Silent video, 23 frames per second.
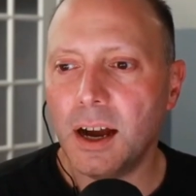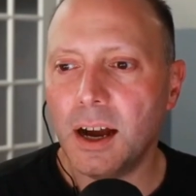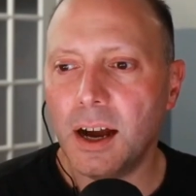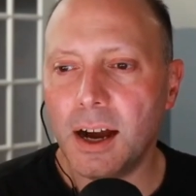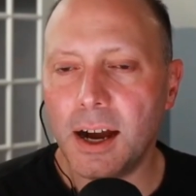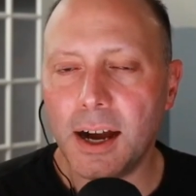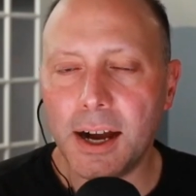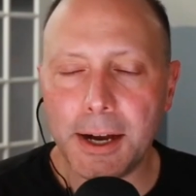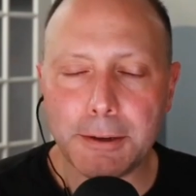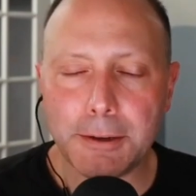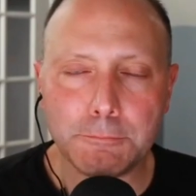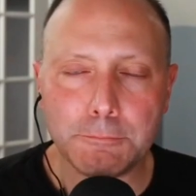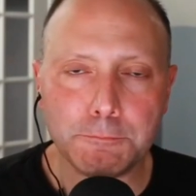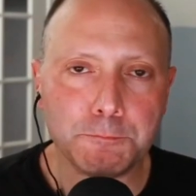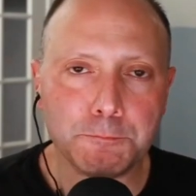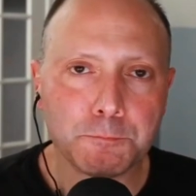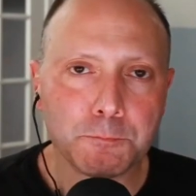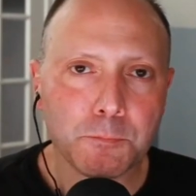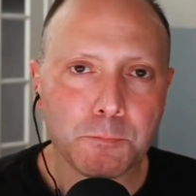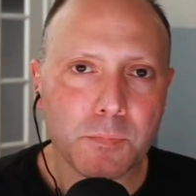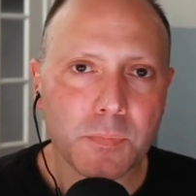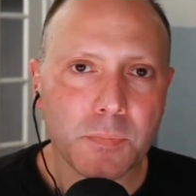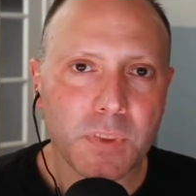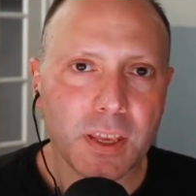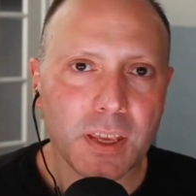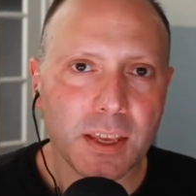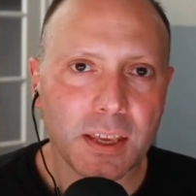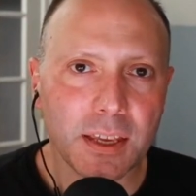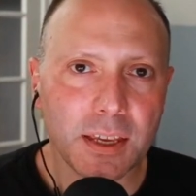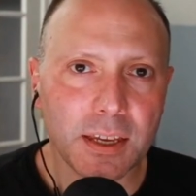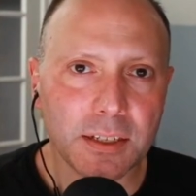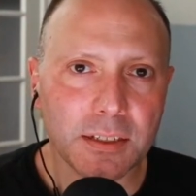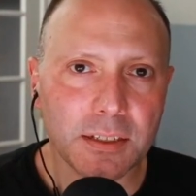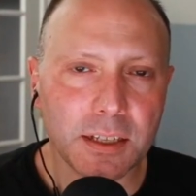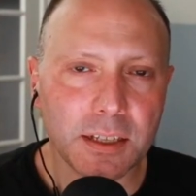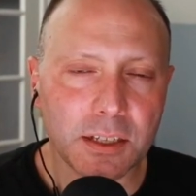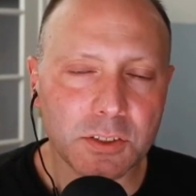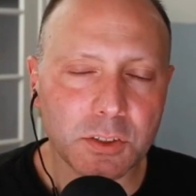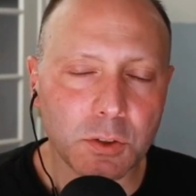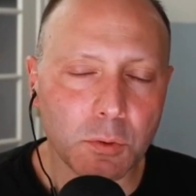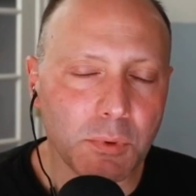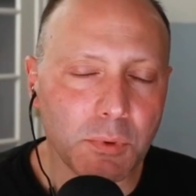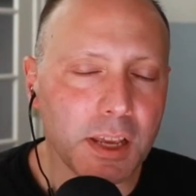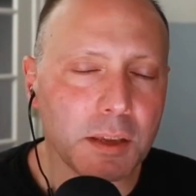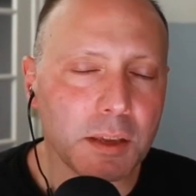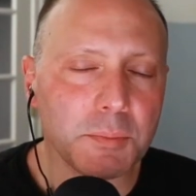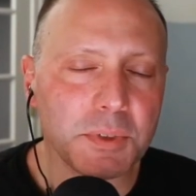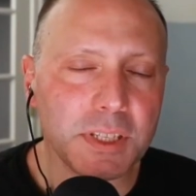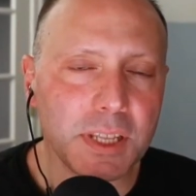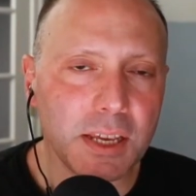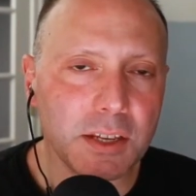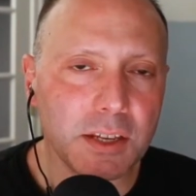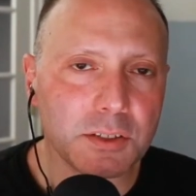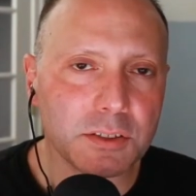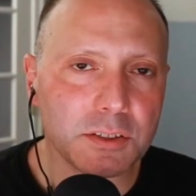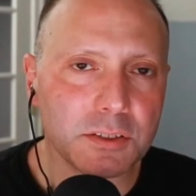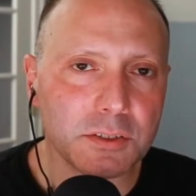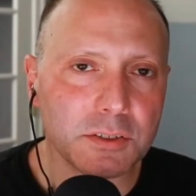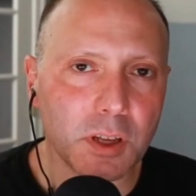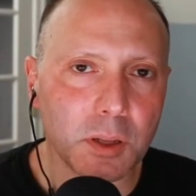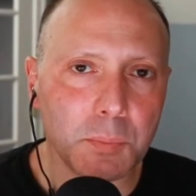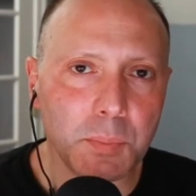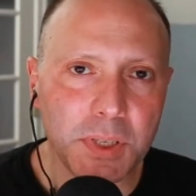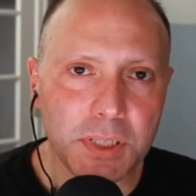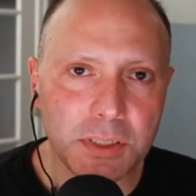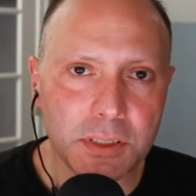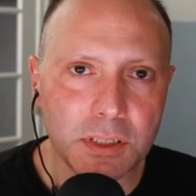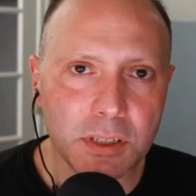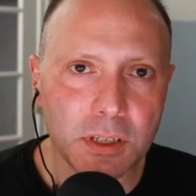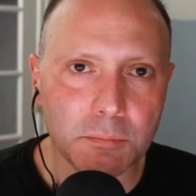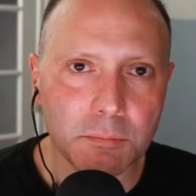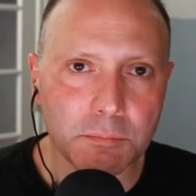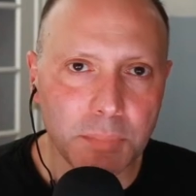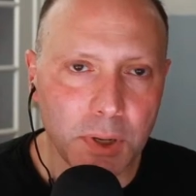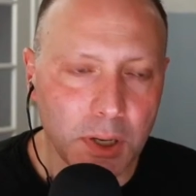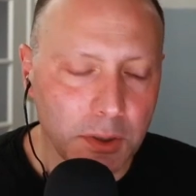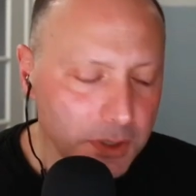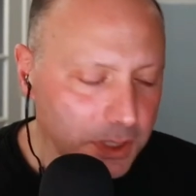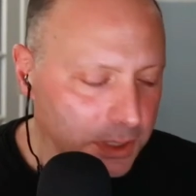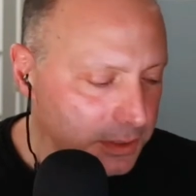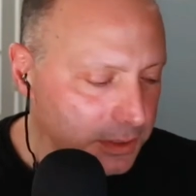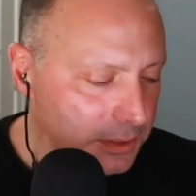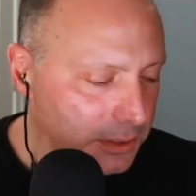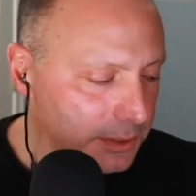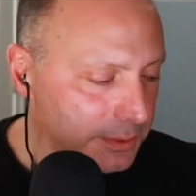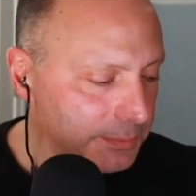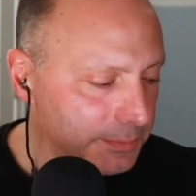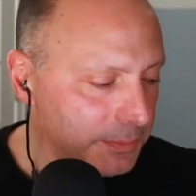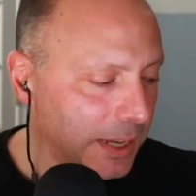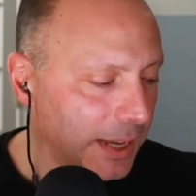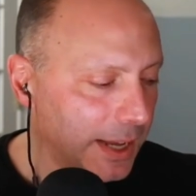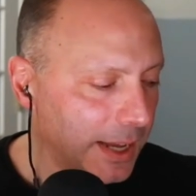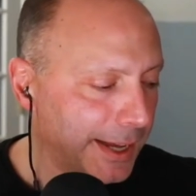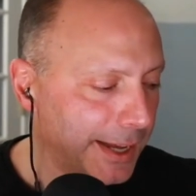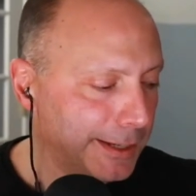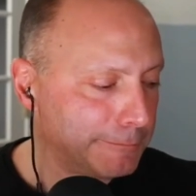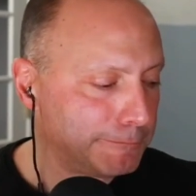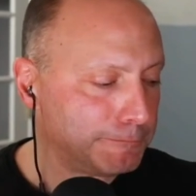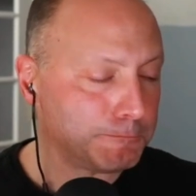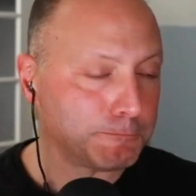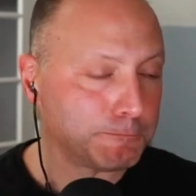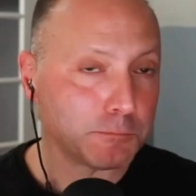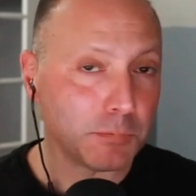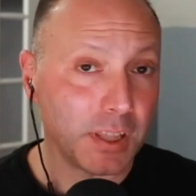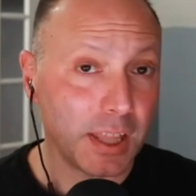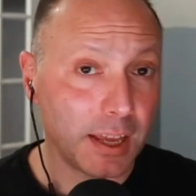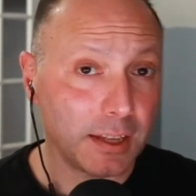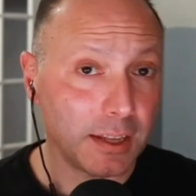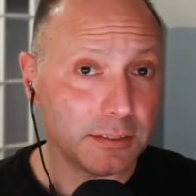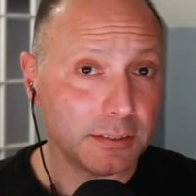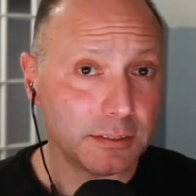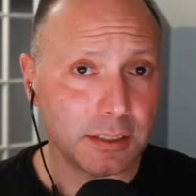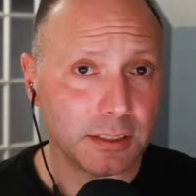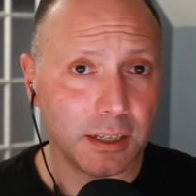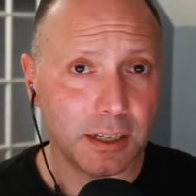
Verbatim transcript: Um, and uh, so, recommendations on PC components um, that